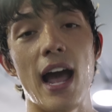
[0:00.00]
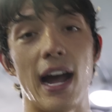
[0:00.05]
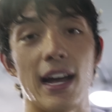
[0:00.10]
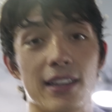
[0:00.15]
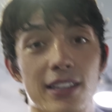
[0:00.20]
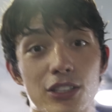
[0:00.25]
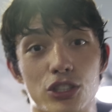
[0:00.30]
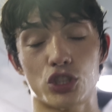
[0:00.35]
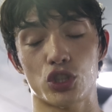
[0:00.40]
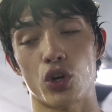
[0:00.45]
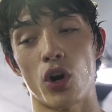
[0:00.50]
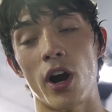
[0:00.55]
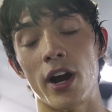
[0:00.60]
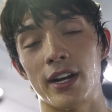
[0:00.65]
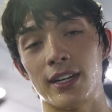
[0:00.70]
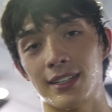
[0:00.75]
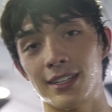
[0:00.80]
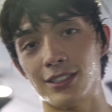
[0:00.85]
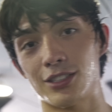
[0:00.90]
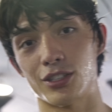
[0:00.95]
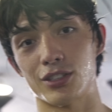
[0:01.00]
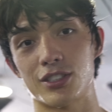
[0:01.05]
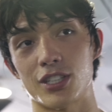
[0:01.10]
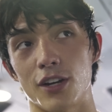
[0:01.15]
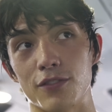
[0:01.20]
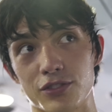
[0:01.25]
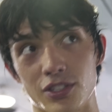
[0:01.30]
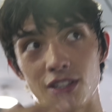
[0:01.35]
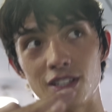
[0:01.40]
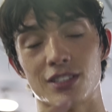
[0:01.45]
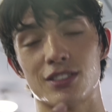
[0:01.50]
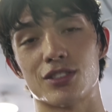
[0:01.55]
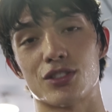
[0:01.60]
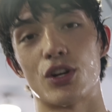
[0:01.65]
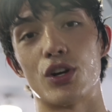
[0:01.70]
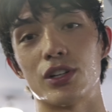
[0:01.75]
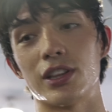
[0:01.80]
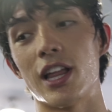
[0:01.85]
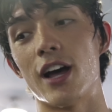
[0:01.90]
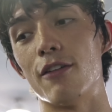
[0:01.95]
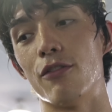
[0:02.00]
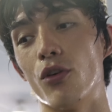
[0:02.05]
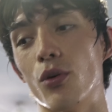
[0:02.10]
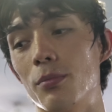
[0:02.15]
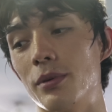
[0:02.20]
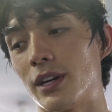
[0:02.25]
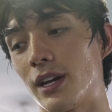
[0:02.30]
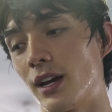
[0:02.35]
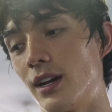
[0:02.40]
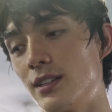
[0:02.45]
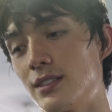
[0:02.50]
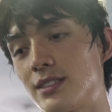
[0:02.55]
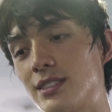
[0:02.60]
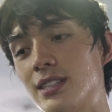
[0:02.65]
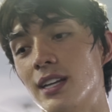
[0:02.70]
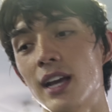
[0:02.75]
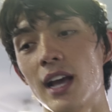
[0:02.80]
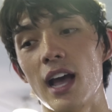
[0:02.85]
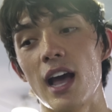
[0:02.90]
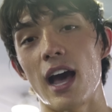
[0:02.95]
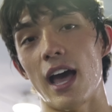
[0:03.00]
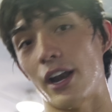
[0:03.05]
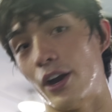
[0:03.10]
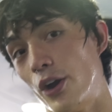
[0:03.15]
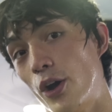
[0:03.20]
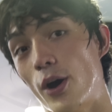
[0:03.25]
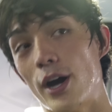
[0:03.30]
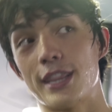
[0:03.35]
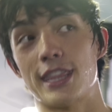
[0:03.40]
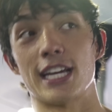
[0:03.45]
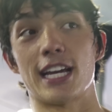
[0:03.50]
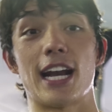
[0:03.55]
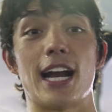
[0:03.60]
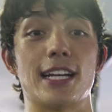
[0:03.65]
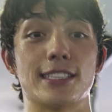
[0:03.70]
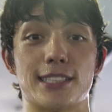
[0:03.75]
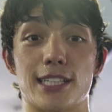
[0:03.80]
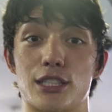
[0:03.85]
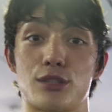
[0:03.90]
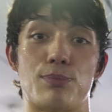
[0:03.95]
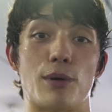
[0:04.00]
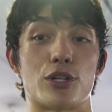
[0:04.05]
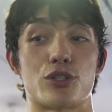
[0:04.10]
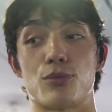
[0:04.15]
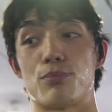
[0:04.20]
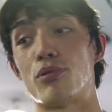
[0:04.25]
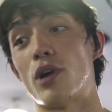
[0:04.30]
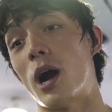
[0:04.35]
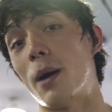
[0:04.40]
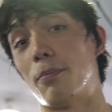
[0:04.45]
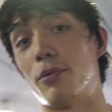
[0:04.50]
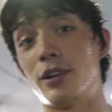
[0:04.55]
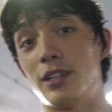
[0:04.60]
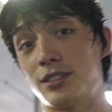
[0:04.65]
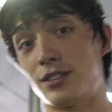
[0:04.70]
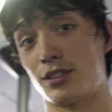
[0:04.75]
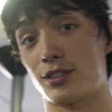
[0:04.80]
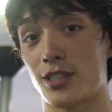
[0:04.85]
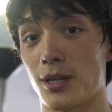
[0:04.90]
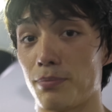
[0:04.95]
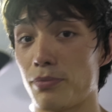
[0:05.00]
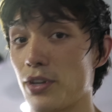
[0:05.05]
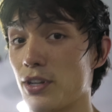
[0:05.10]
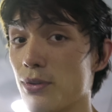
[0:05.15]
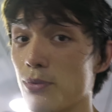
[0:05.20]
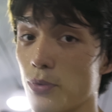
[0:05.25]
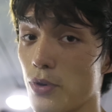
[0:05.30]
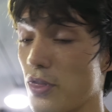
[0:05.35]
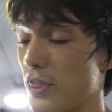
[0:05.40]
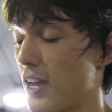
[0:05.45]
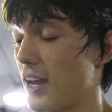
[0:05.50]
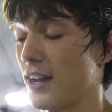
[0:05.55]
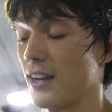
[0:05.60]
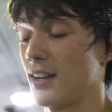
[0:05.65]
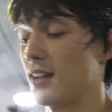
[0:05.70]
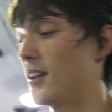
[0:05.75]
at least try and get yourself to this 3rd level, because I don't know, I think it has like special properties or something with that.